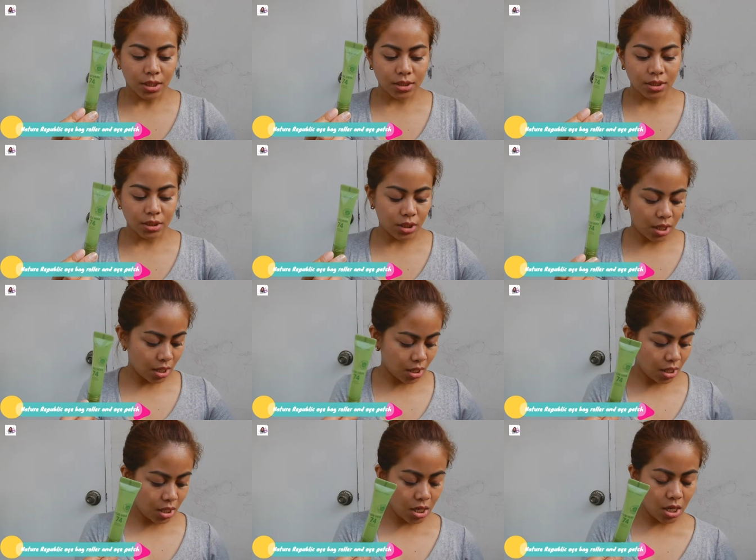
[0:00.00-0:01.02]

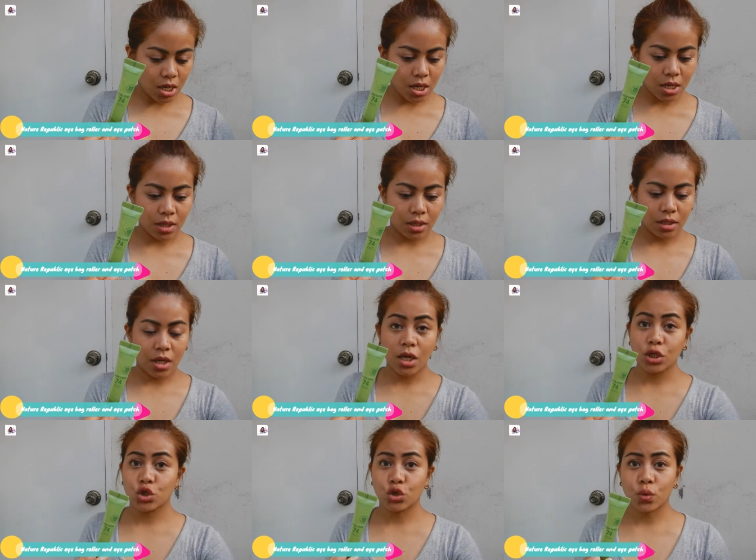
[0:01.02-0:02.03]
yesterday in
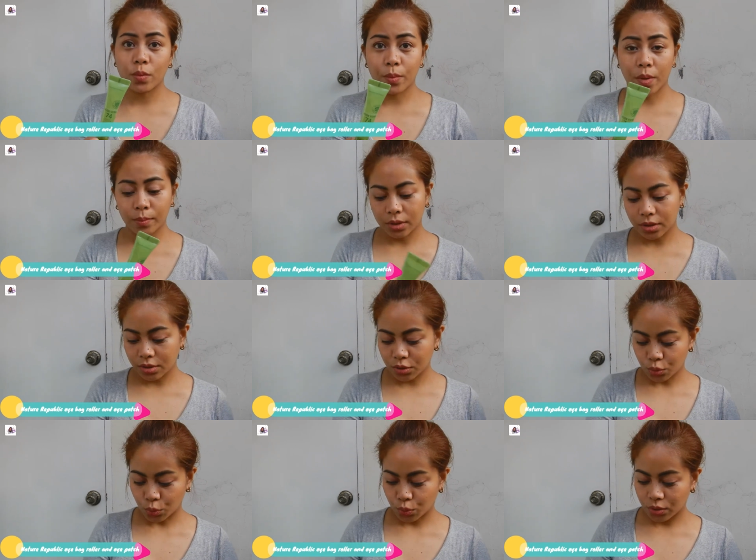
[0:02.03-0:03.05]
Nature Republic
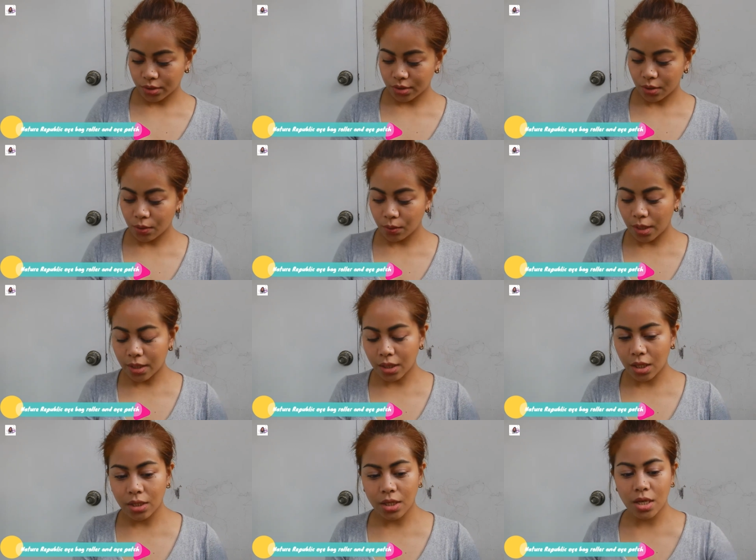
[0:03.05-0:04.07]
store so and
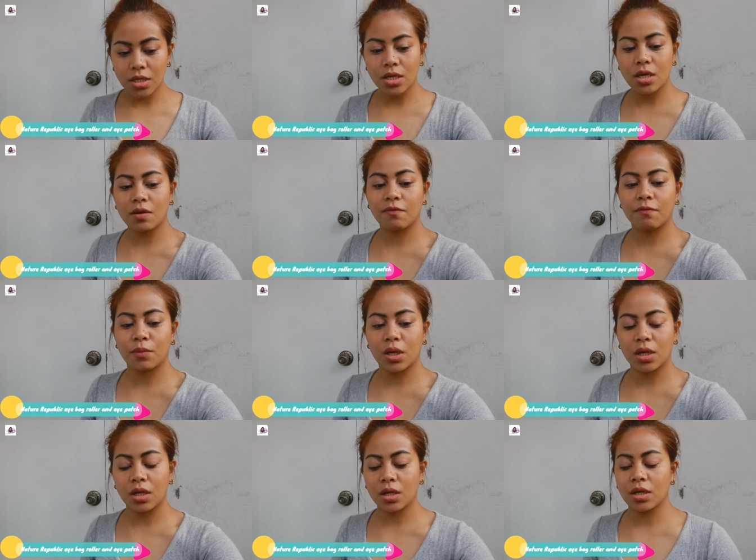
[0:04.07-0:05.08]
then they give
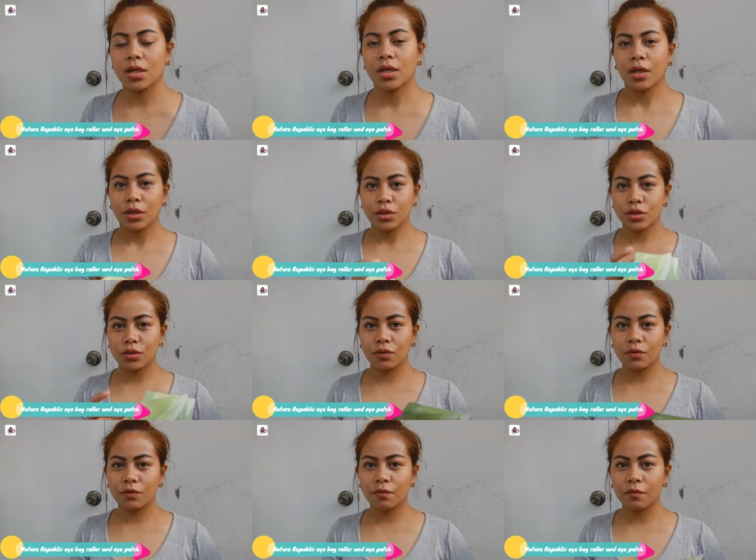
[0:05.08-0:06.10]
me
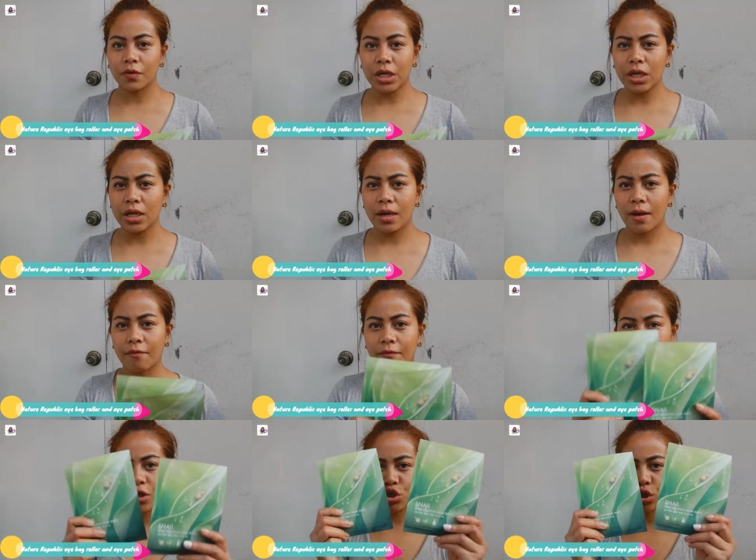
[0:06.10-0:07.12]
two free
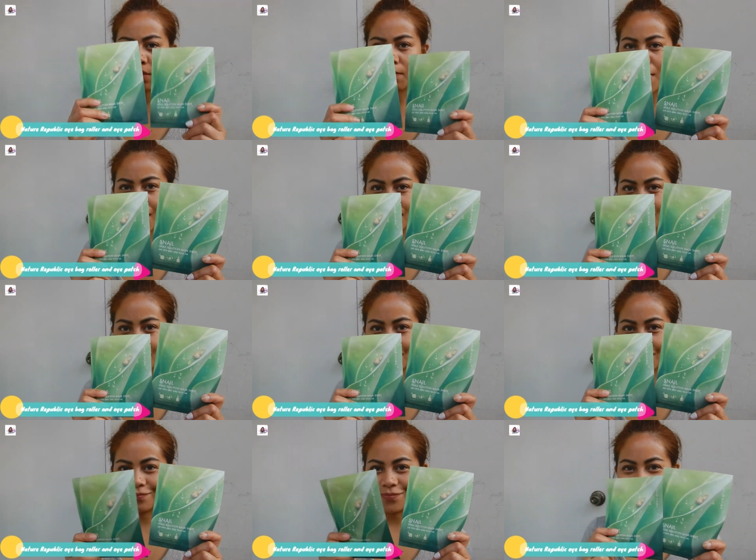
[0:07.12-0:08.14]
facial masks
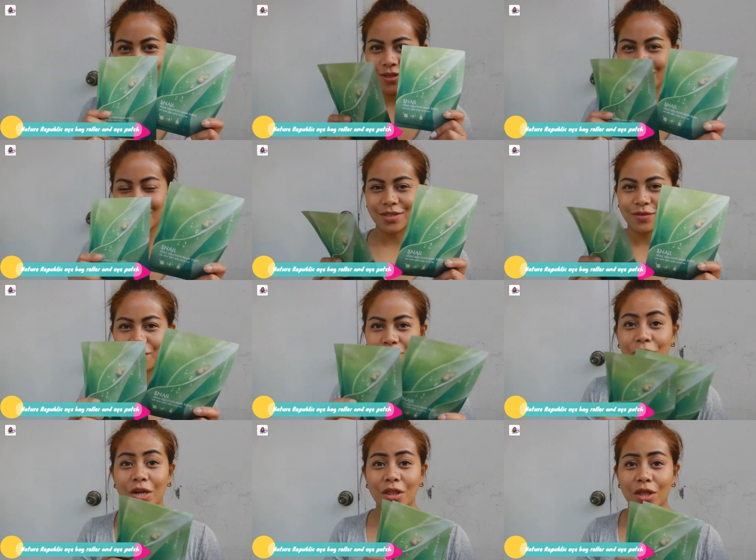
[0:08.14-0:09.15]
this is the
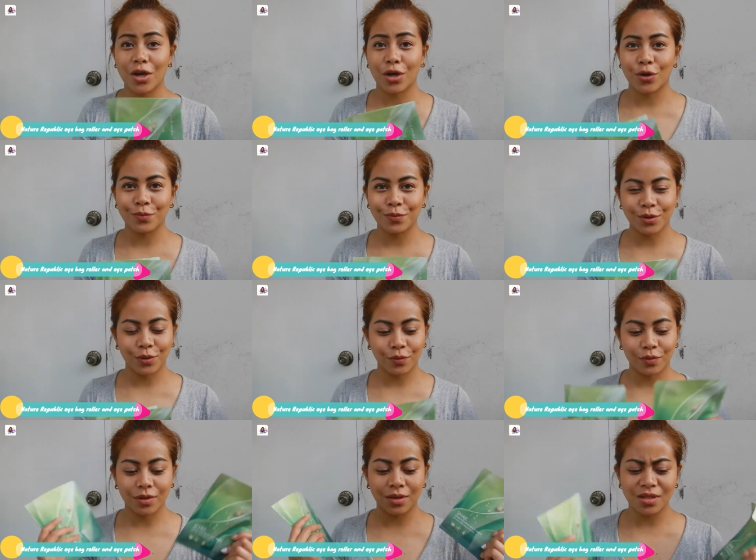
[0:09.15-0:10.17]
free there so
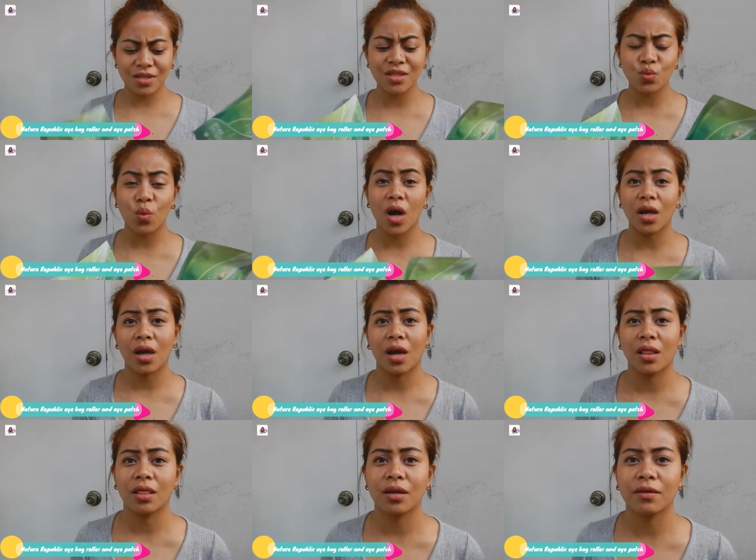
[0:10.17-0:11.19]
this is why
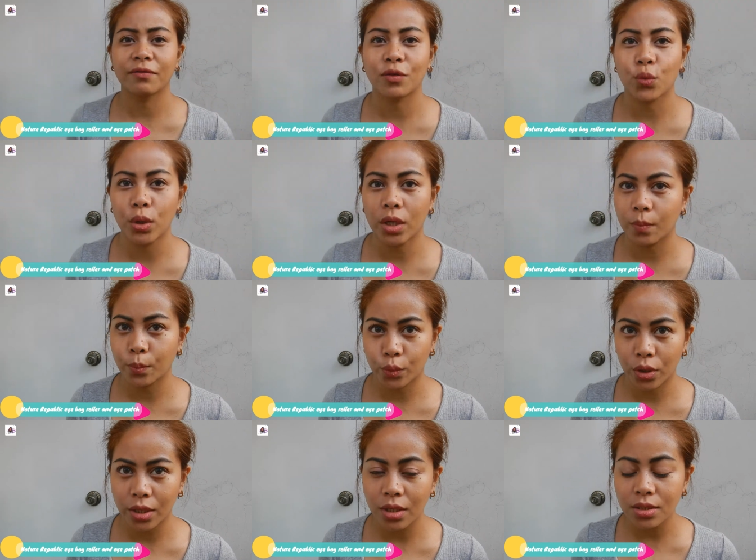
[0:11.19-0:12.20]
I love Korean
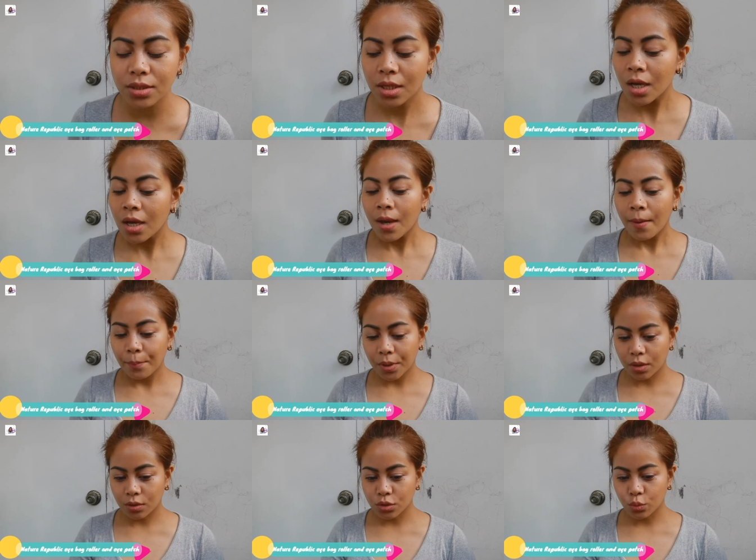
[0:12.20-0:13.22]
products
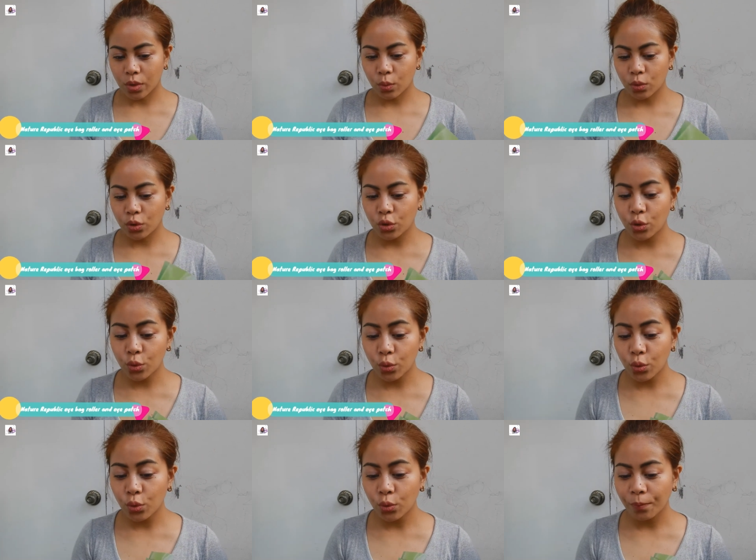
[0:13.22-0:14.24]
because when
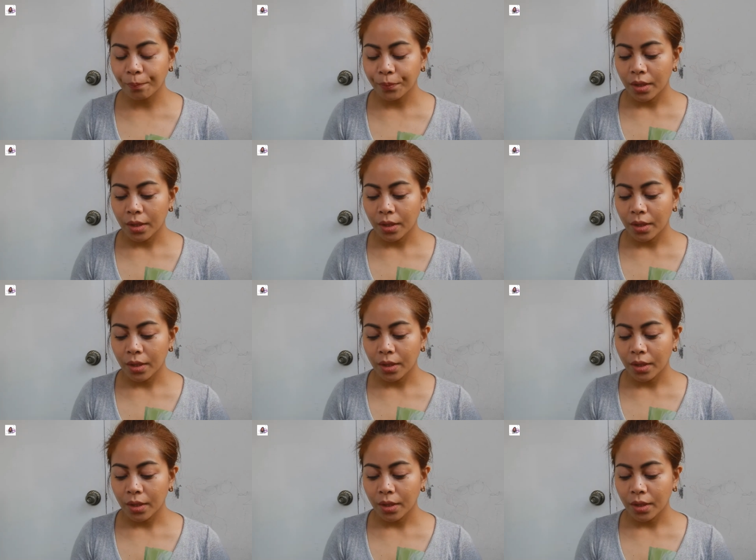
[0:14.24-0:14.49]
you